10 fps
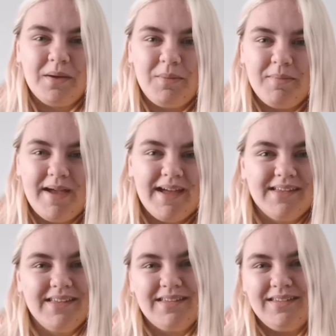coming back
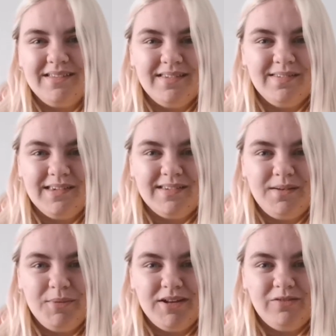it's a
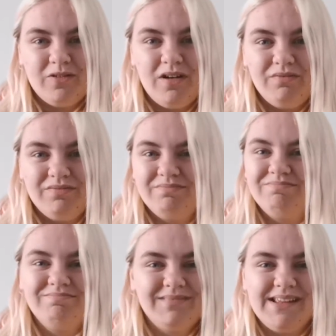60-minute drive.
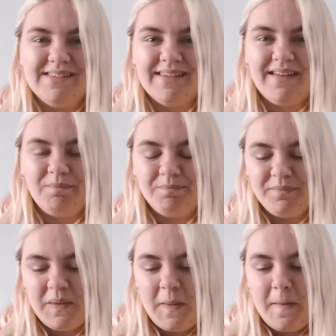Insane.
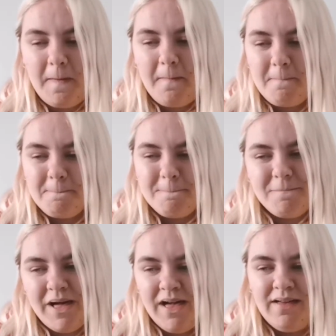
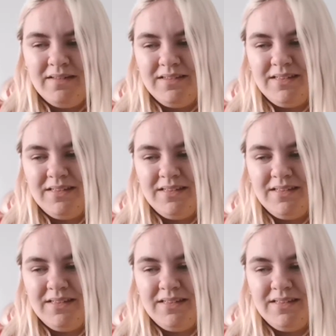But